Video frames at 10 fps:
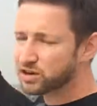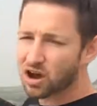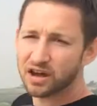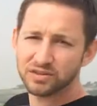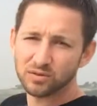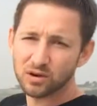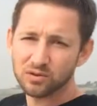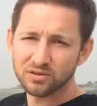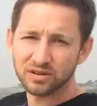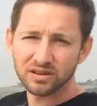went on their
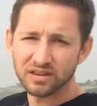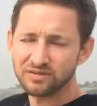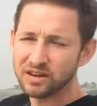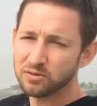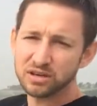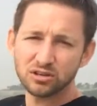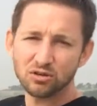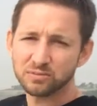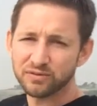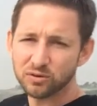own. They've never been
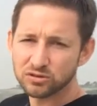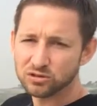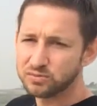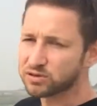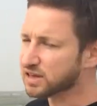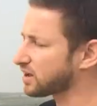yoked before, two milk